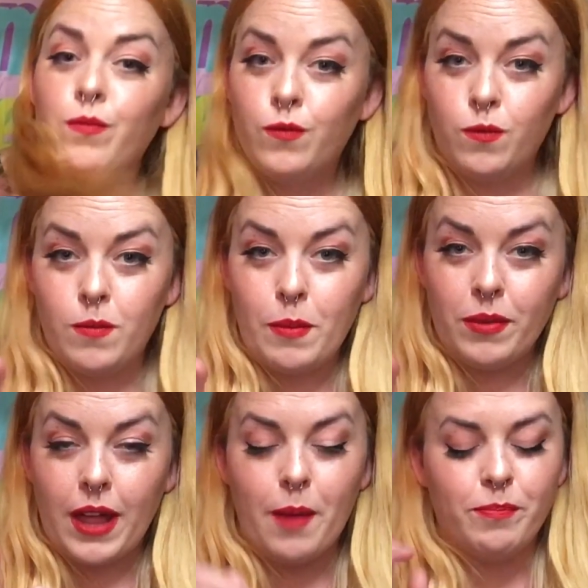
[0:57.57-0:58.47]
Remember
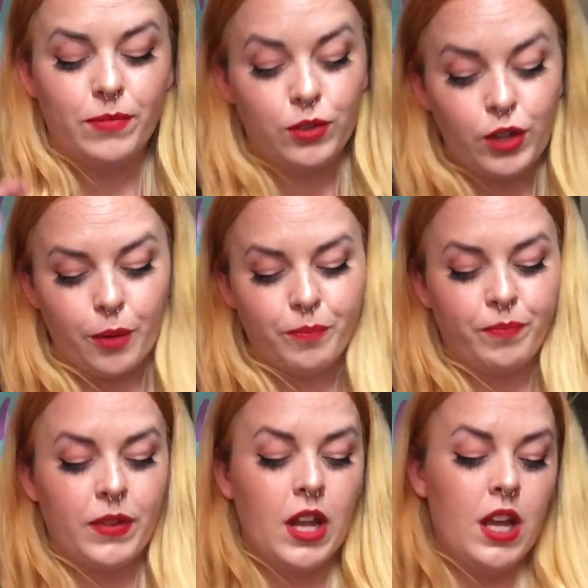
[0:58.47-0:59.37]
that. So,
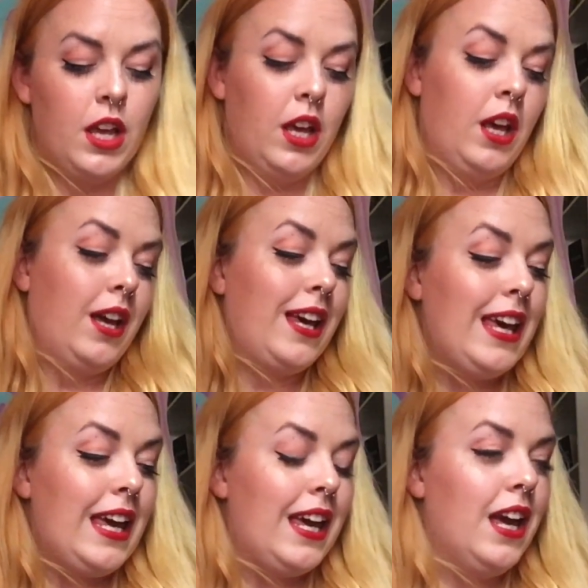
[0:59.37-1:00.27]

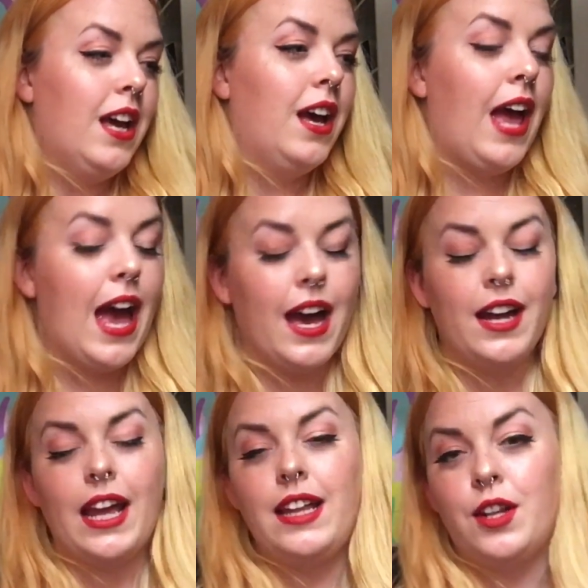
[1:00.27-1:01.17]
he had
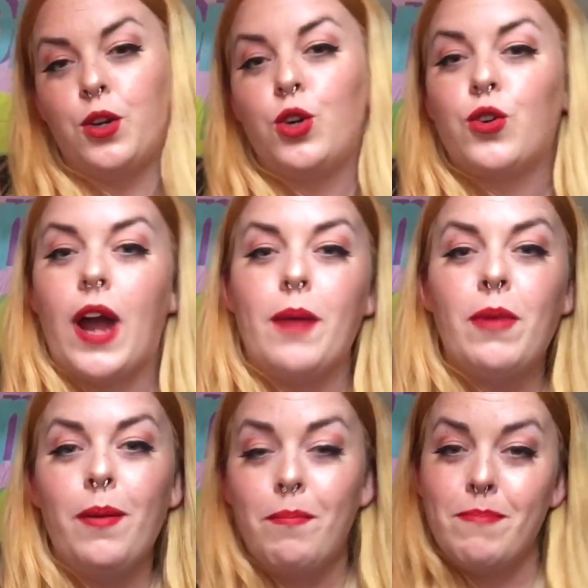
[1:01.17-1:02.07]
a little
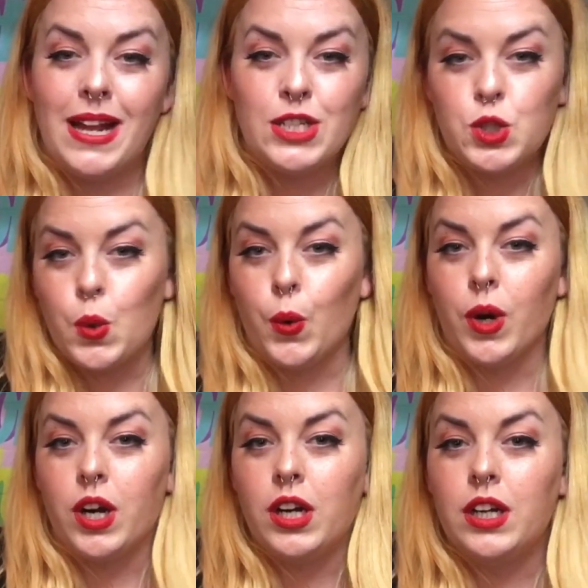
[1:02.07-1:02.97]
crime mentor